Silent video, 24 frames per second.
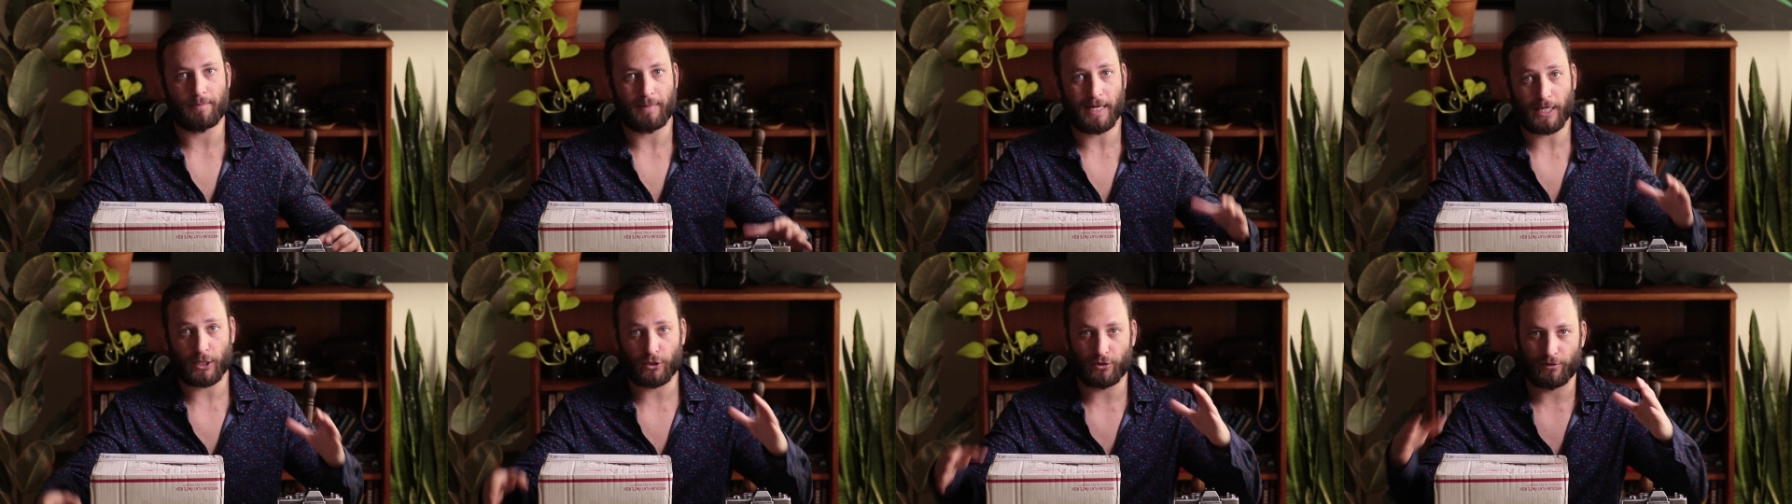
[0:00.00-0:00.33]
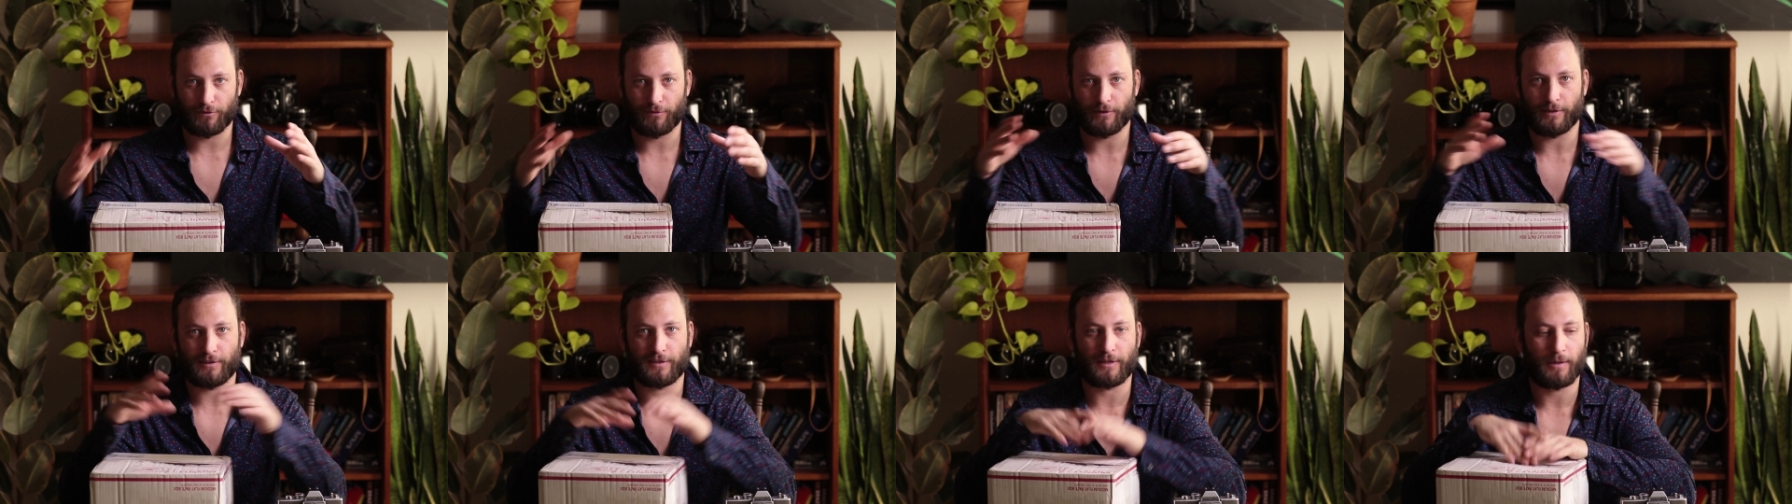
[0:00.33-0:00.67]
my
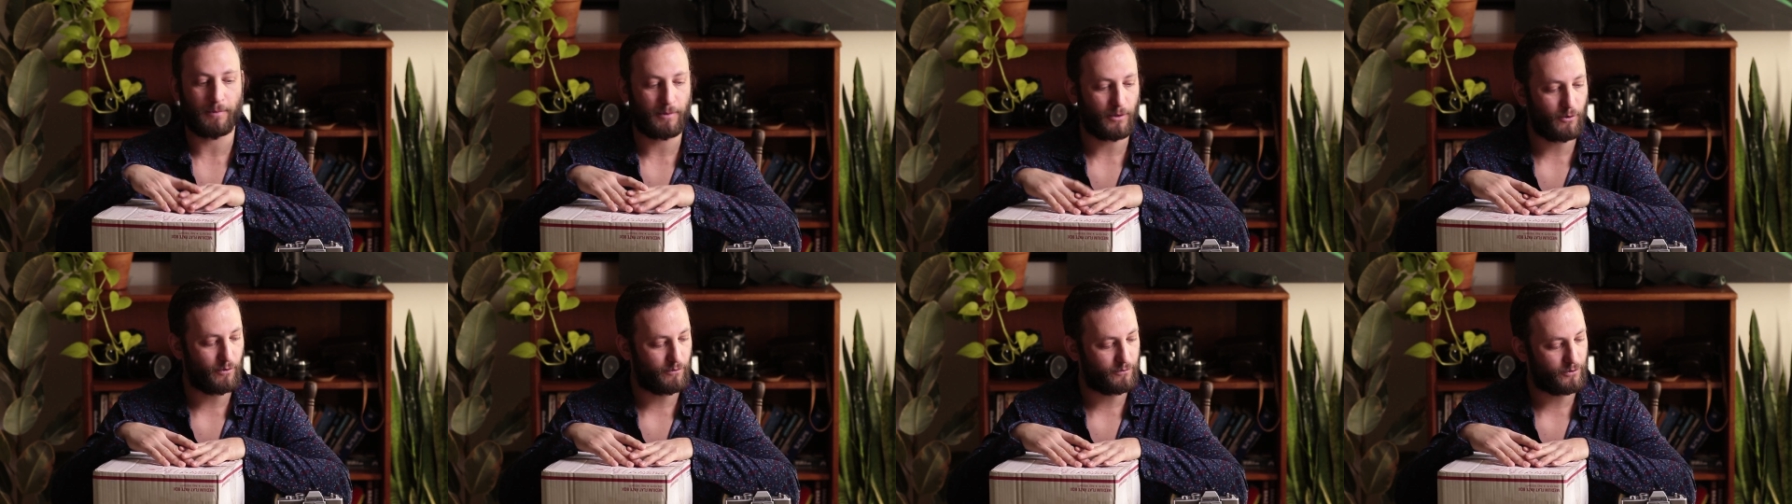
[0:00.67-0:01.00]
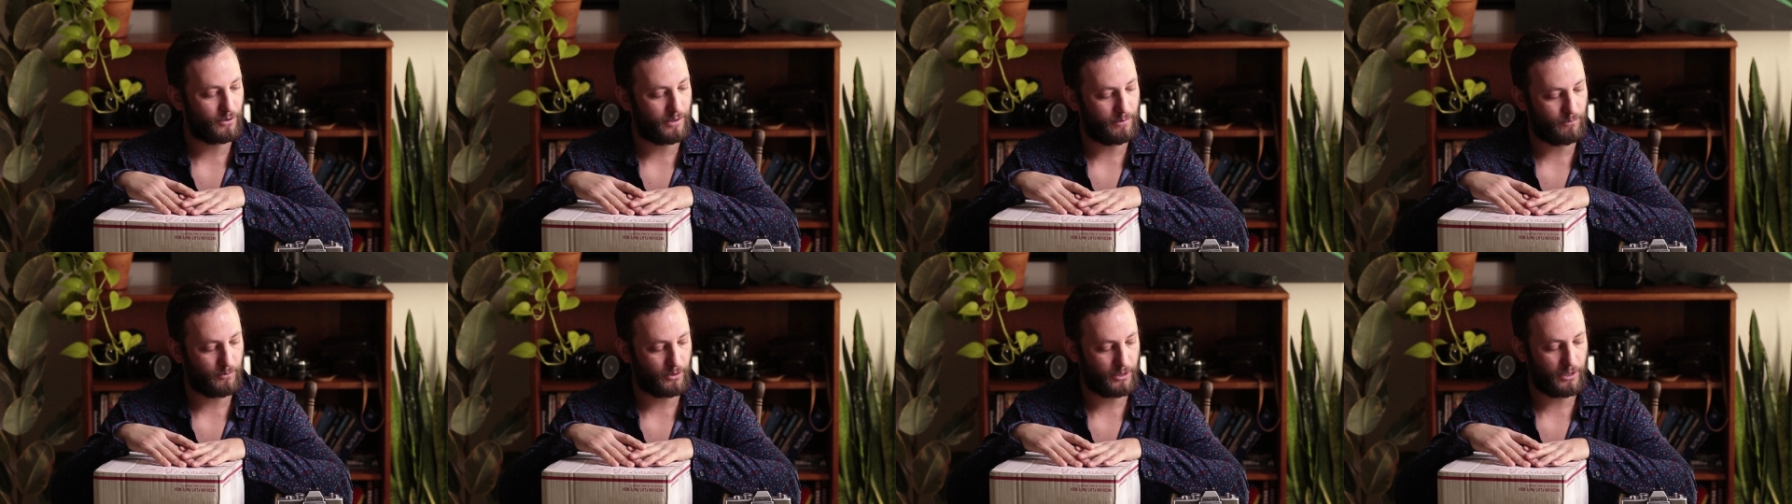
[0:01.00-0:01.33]
girlfriend's coming over
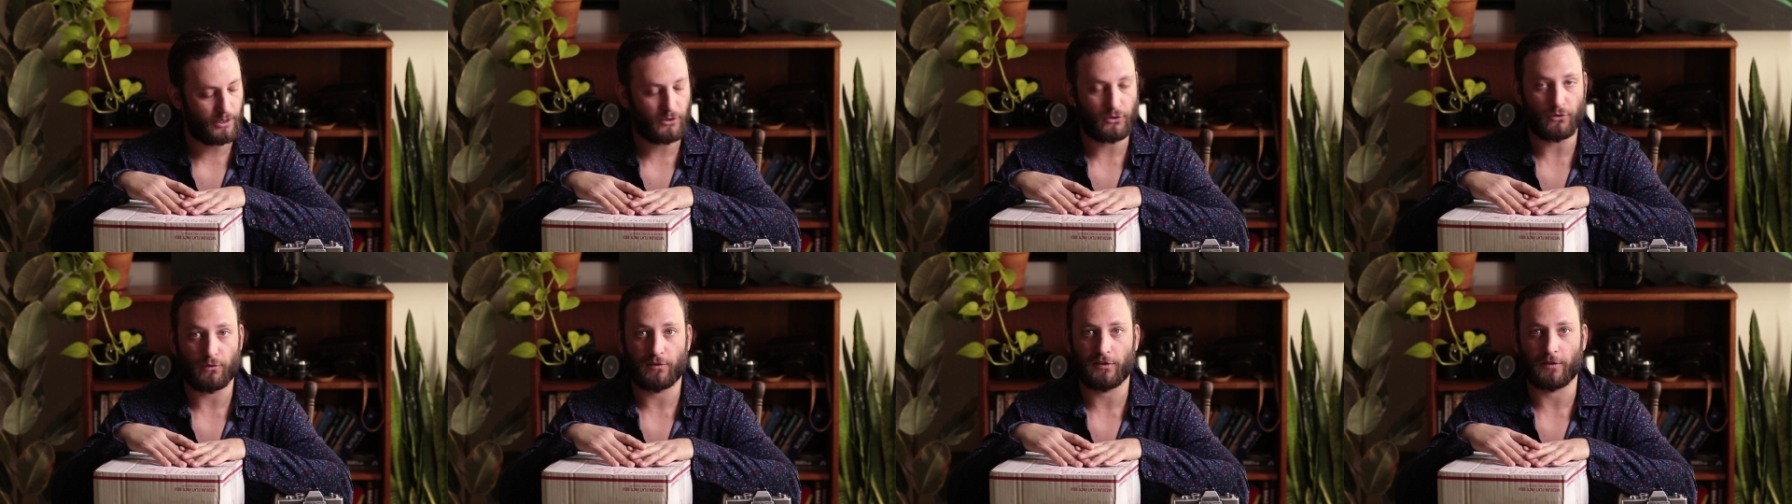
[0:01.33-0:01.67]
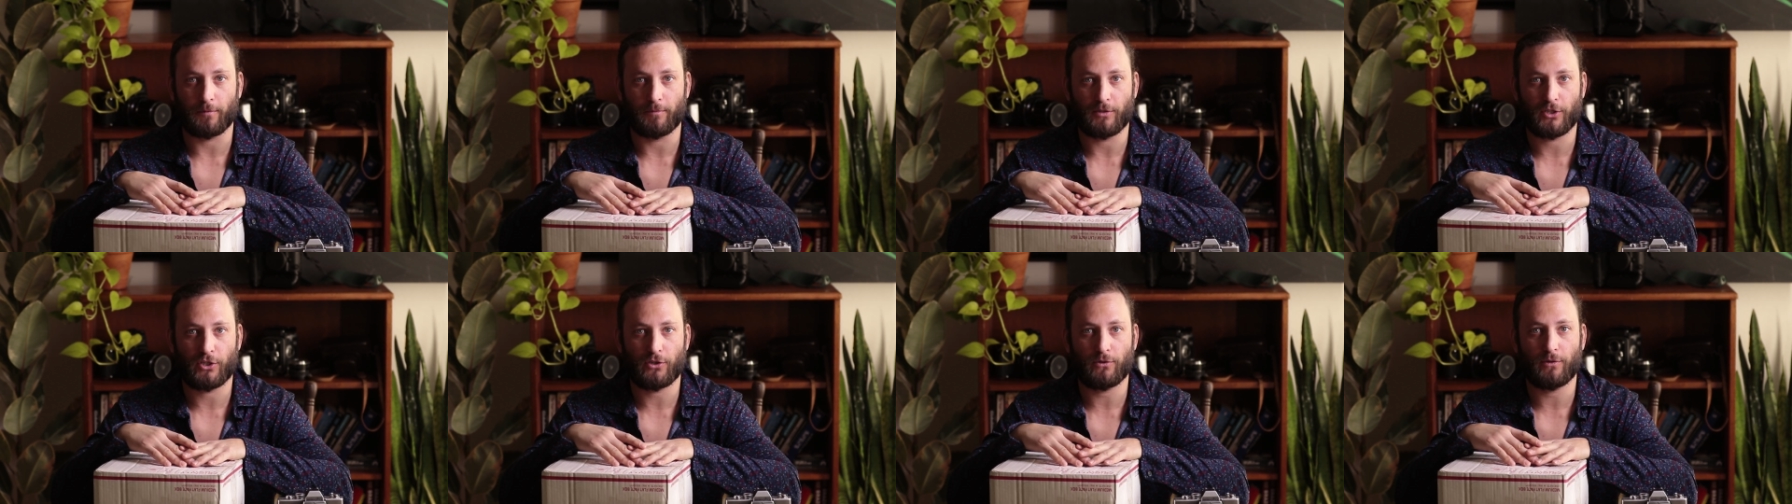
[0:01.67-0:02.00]
and we're going to do
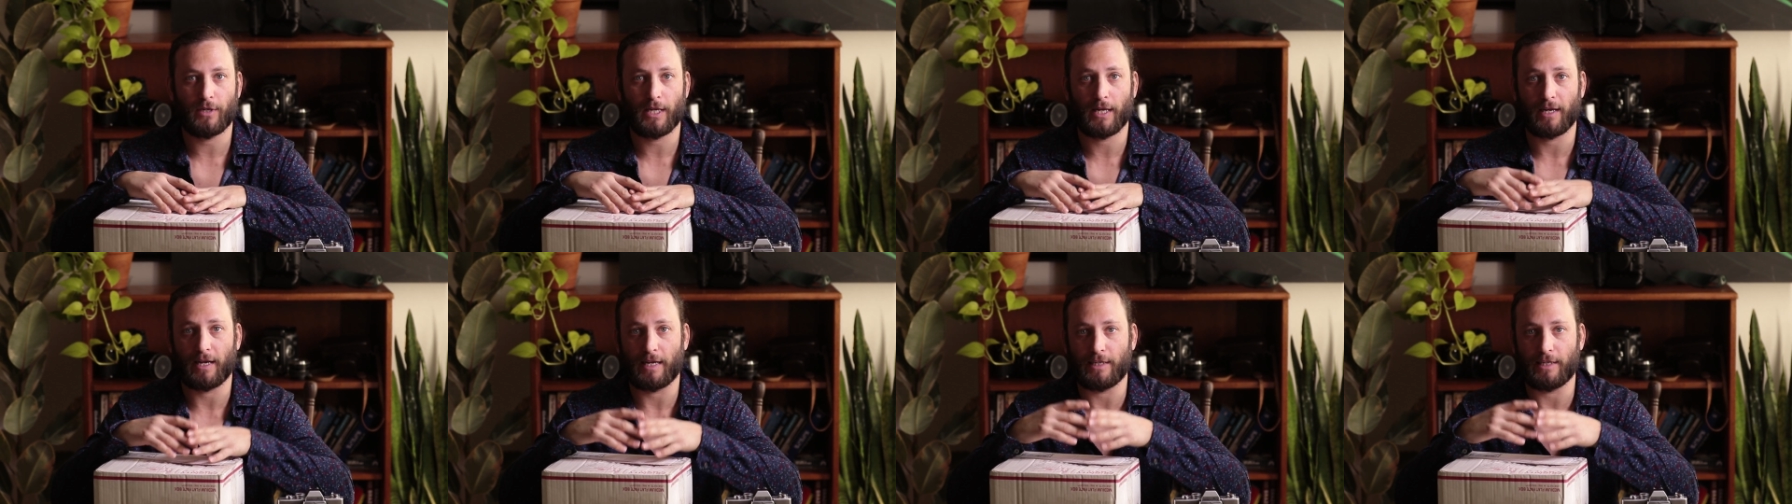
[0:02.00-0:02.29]
some shooting.